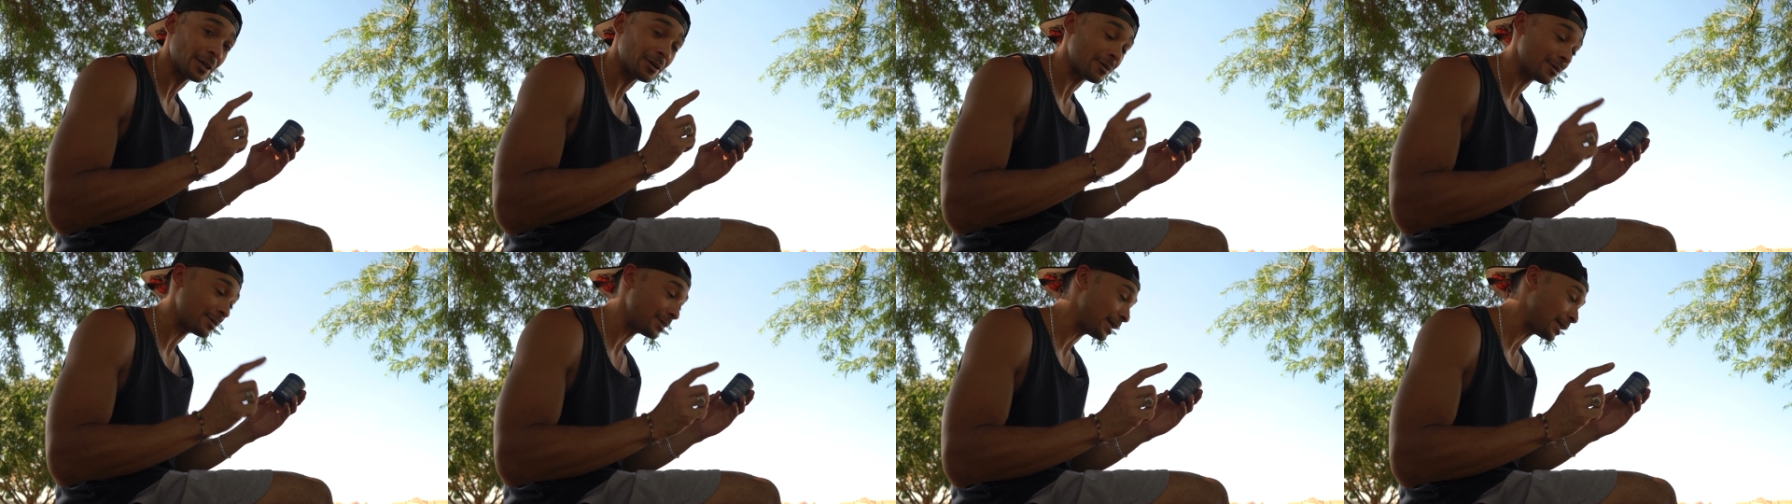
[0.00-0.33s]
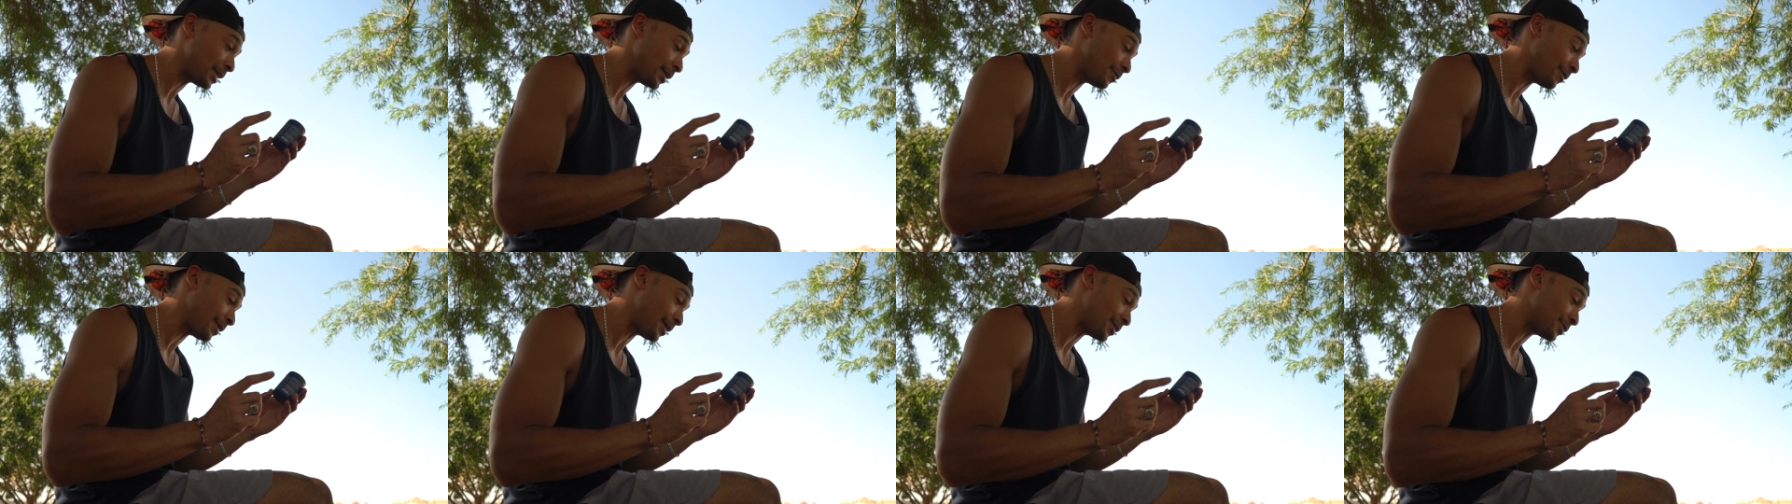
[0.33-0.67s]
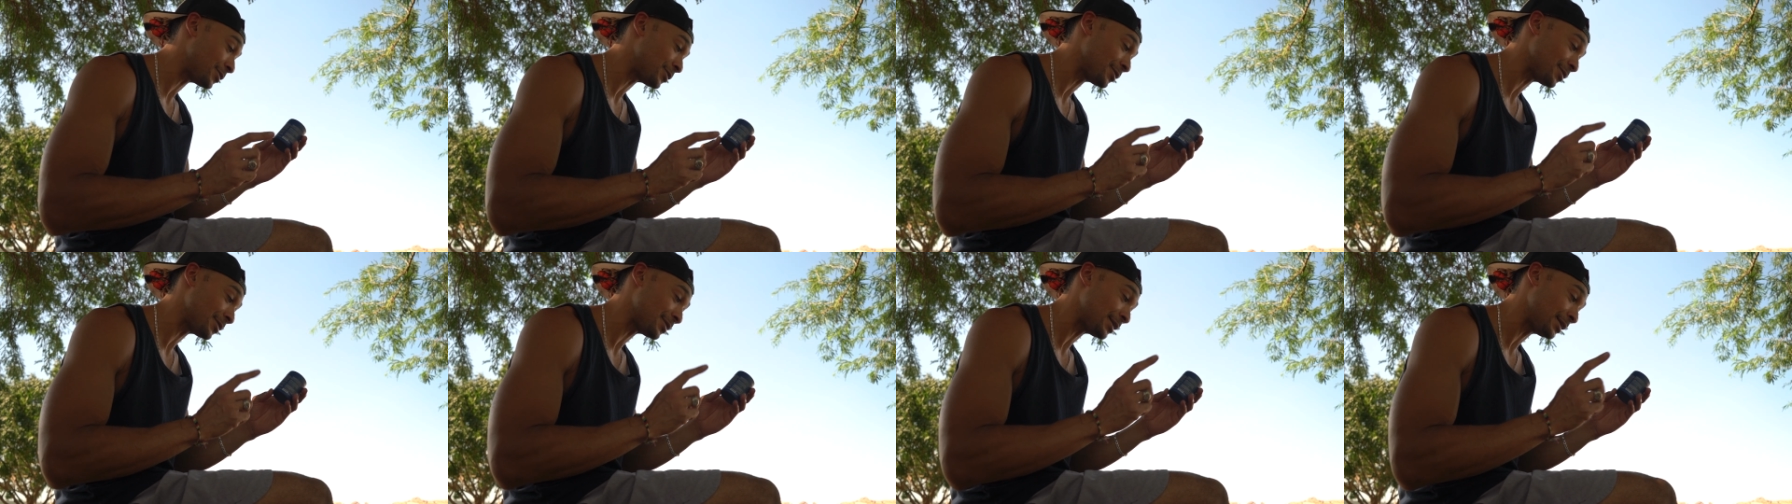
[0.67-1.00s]
of your daily value.
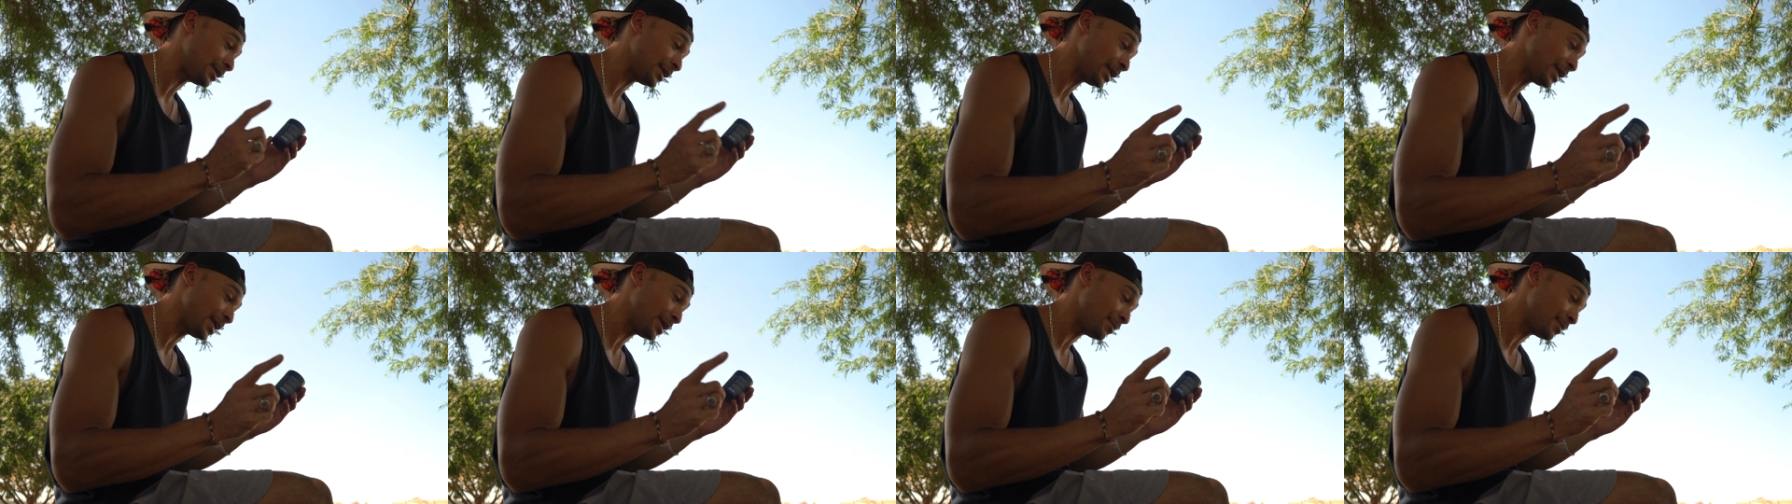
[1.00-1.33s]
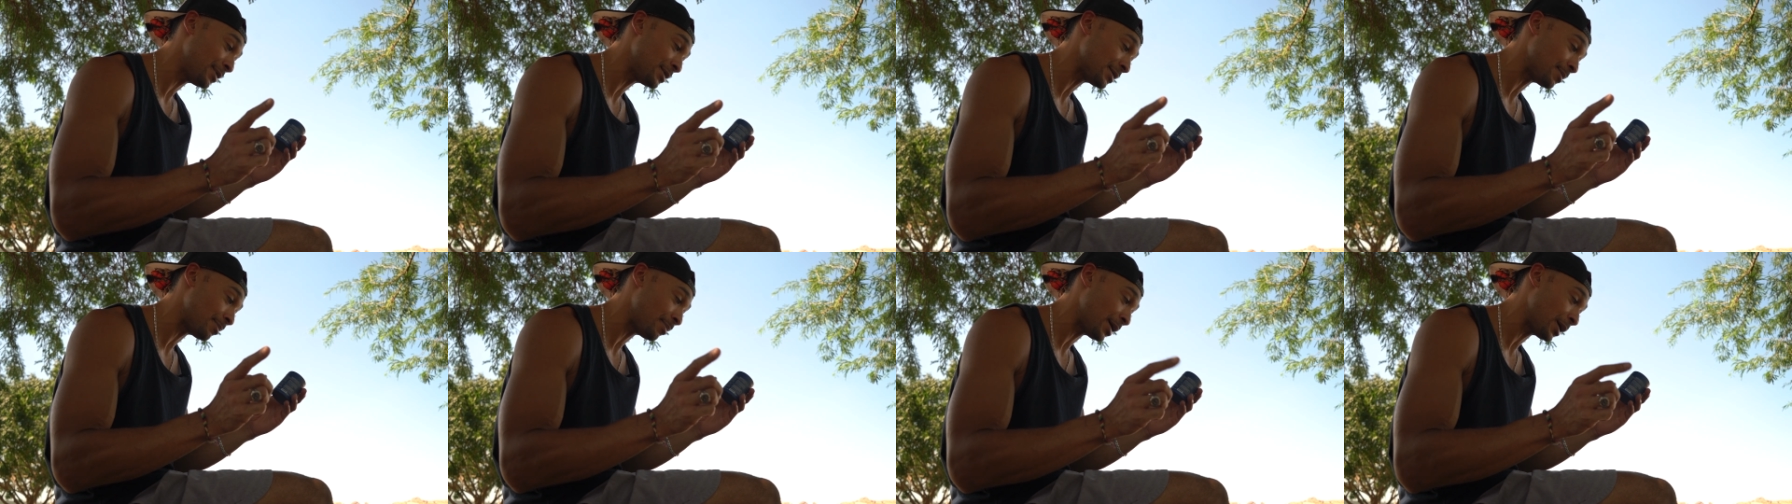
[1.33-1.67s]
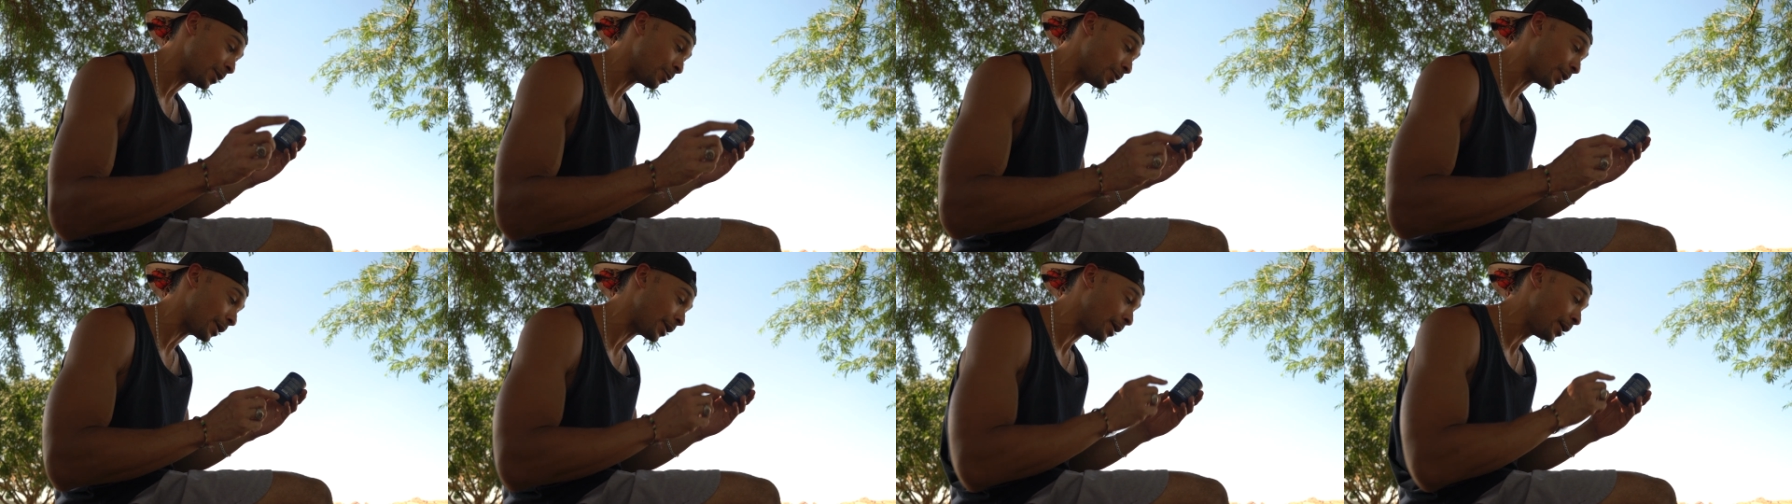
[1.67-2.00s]
So selenium is a
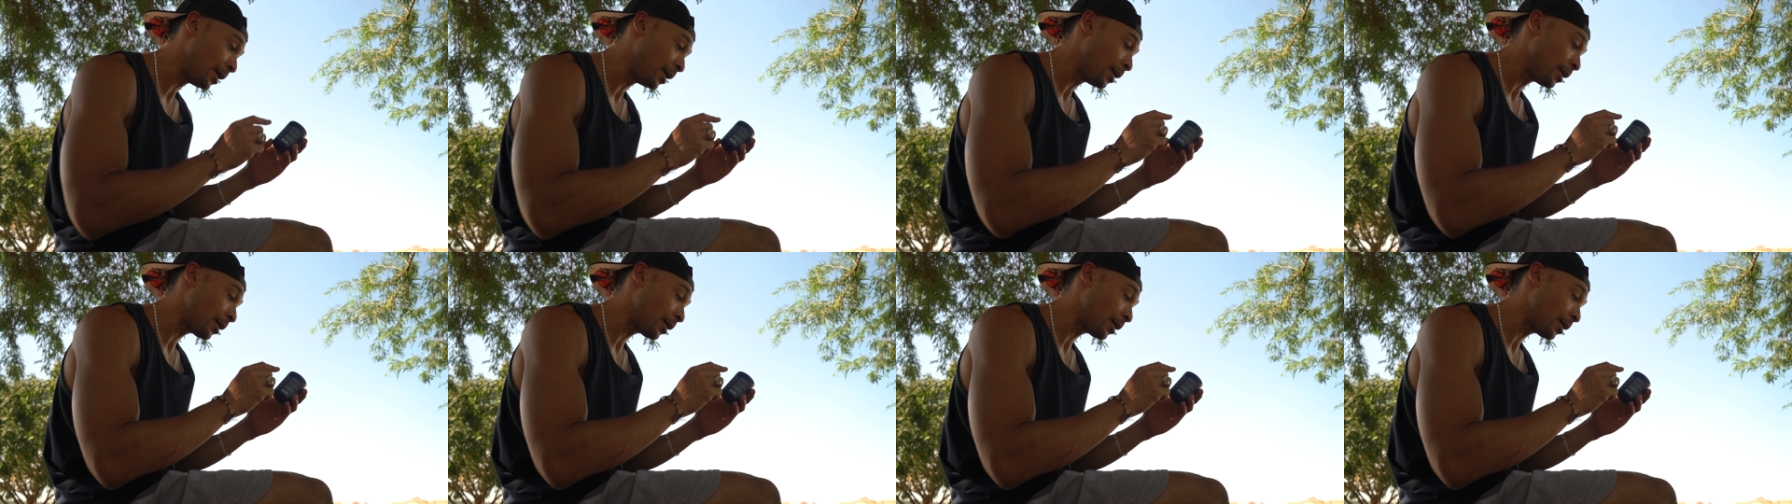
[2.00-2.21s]
big one.